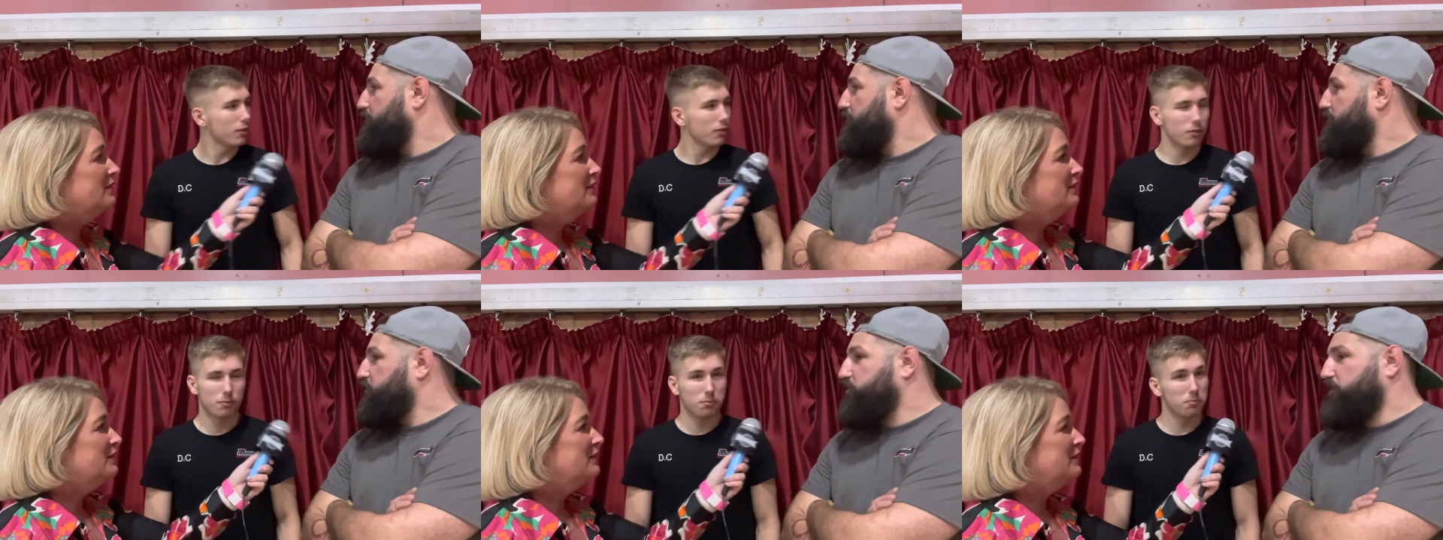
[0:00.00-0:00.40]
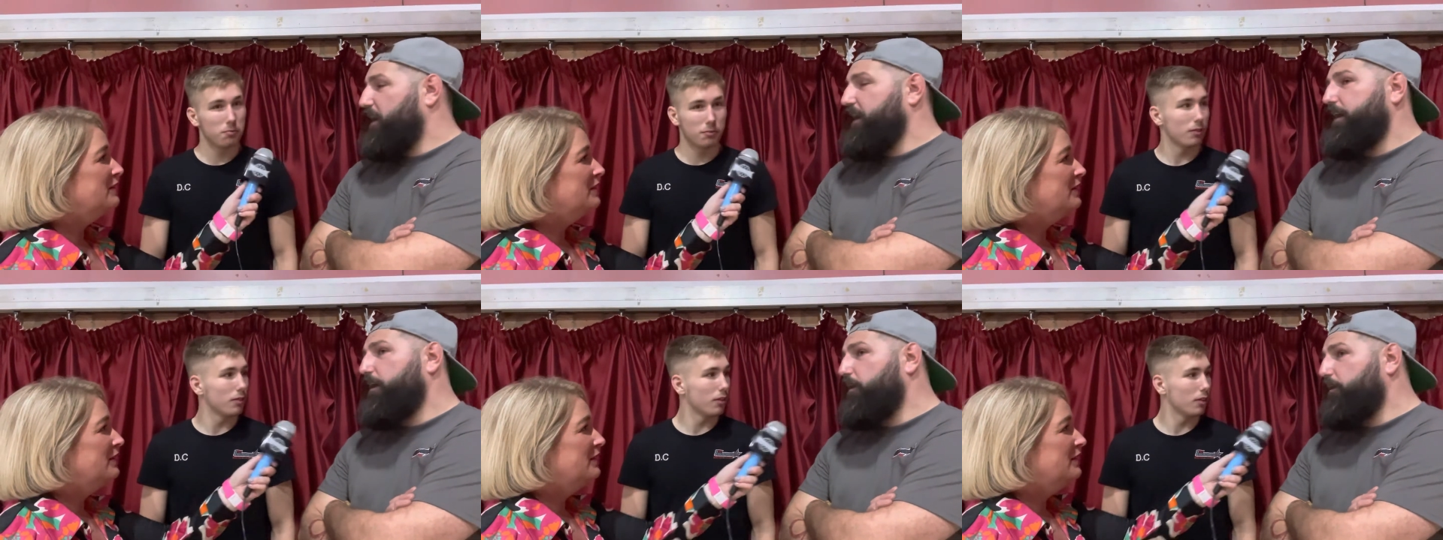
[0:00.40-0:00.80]

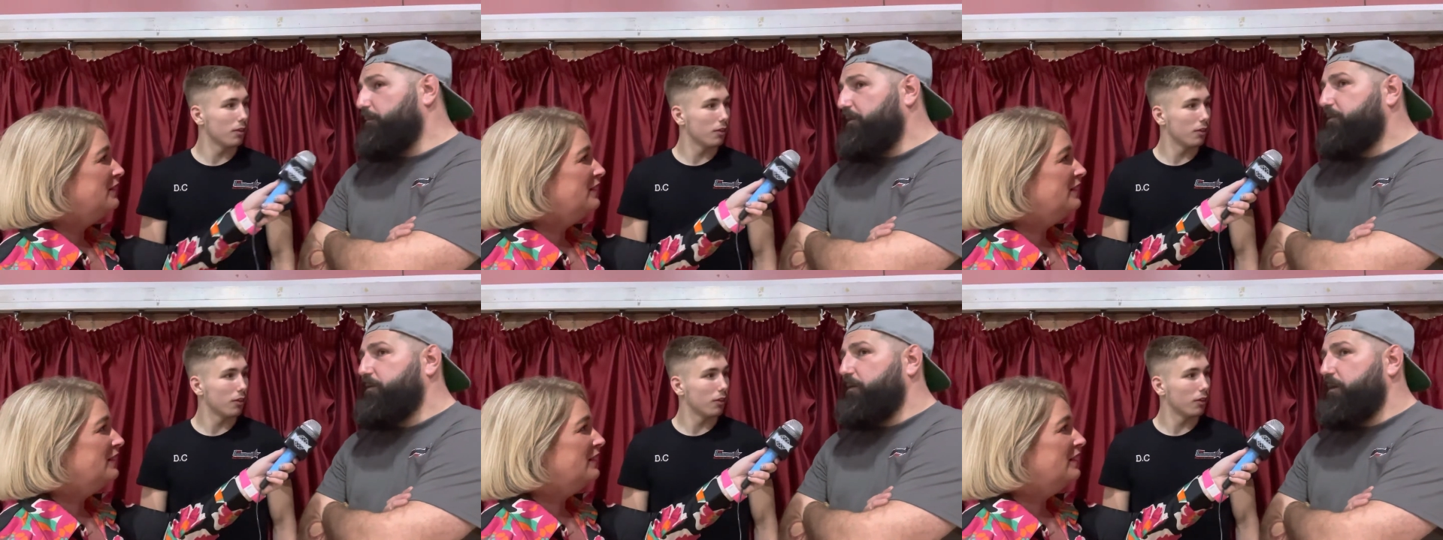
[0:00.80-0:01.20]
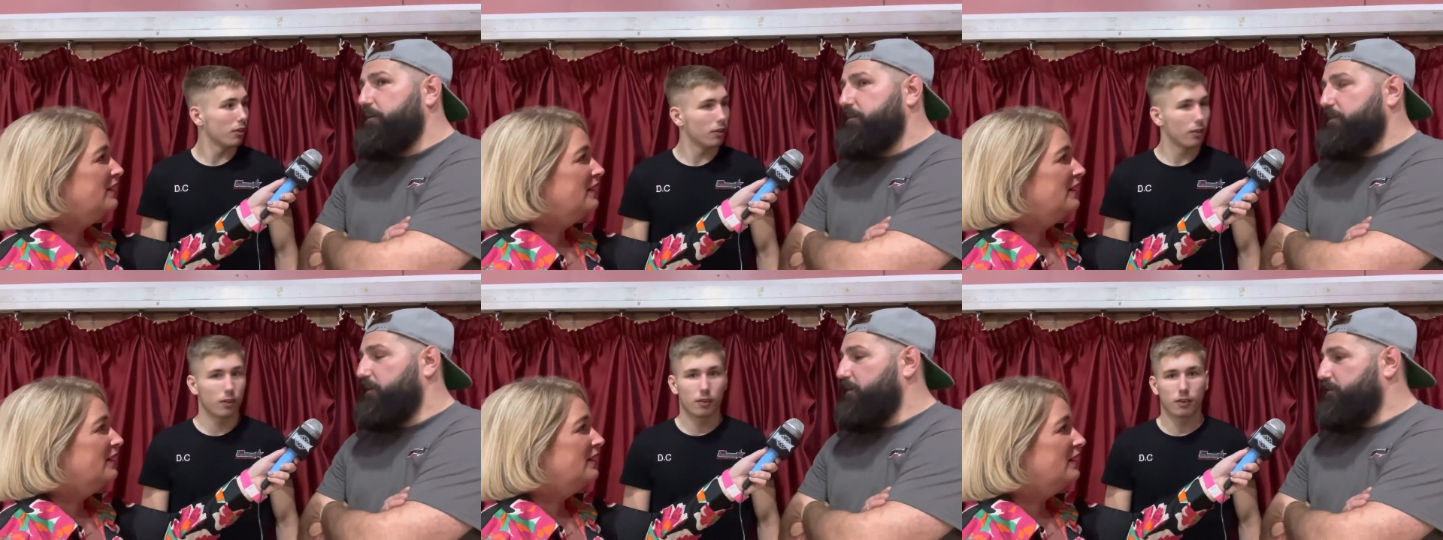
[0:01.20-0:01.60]
Speaker 1: Shayingham is a,
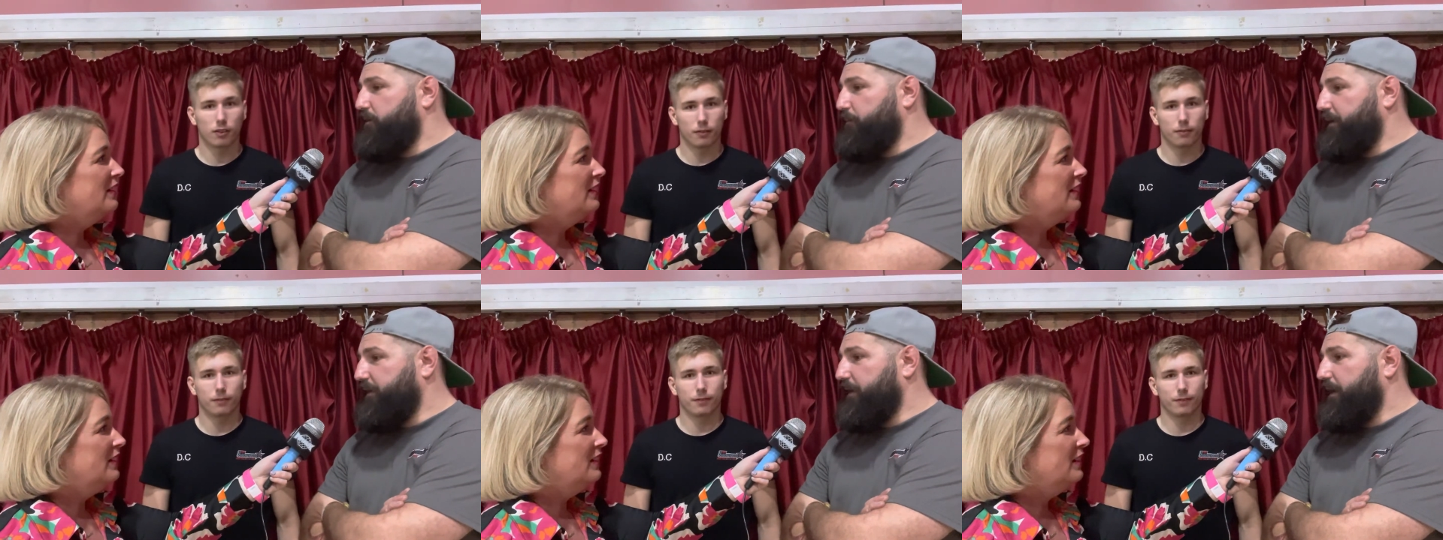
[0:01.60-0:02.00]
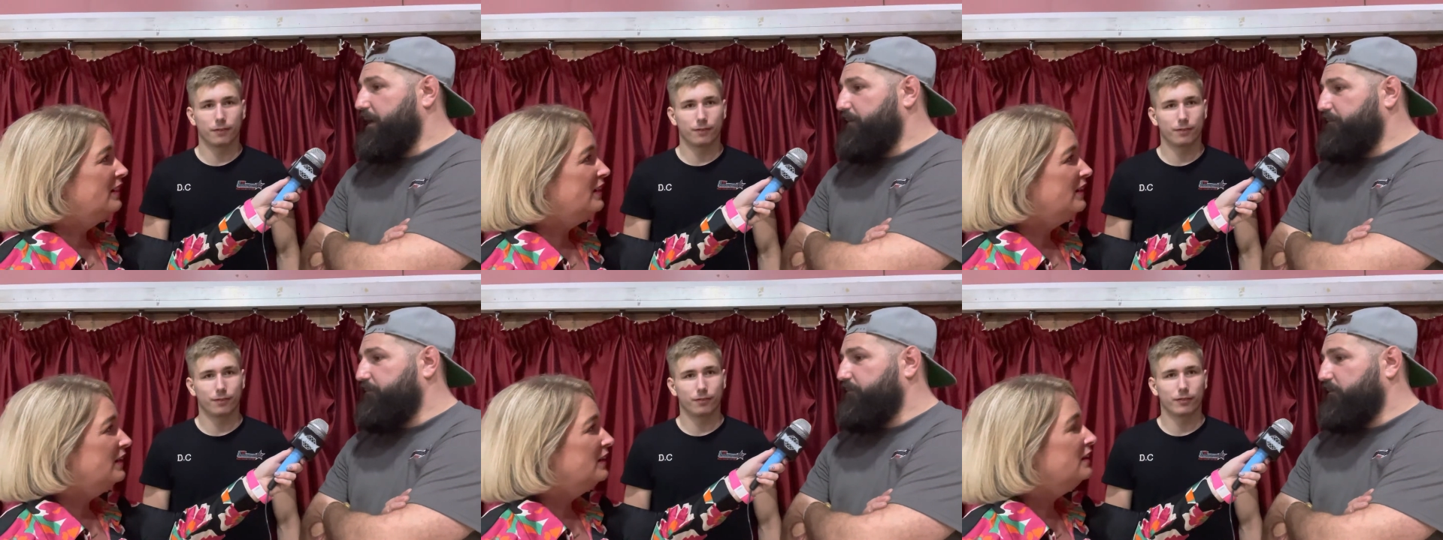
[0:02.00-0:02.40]
is a, is a big name.